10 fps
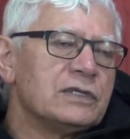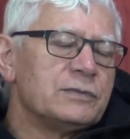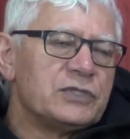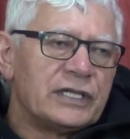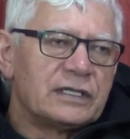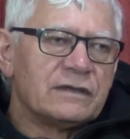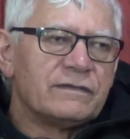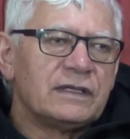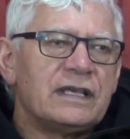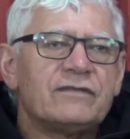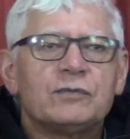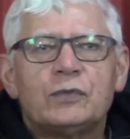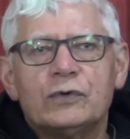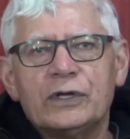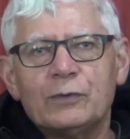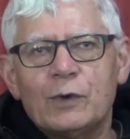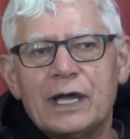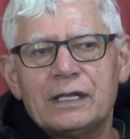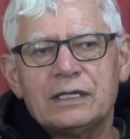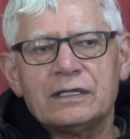objective
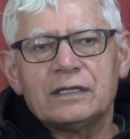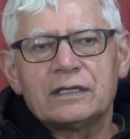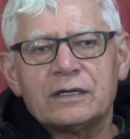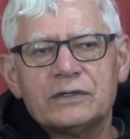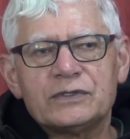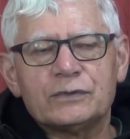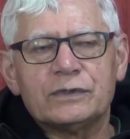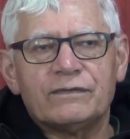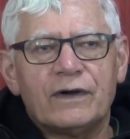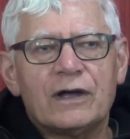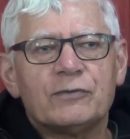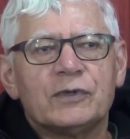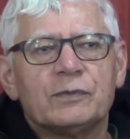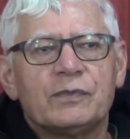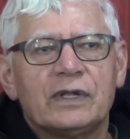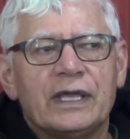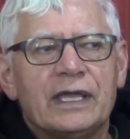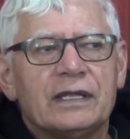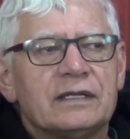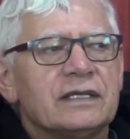11.1 in the coastal environment
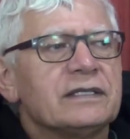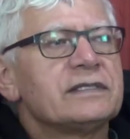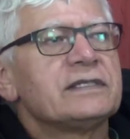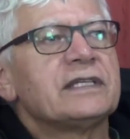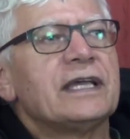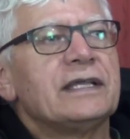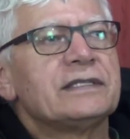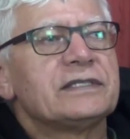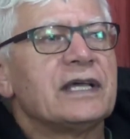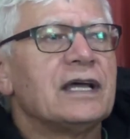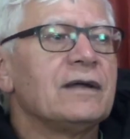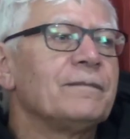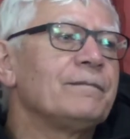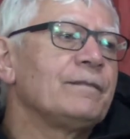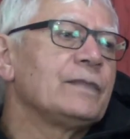plan. It states no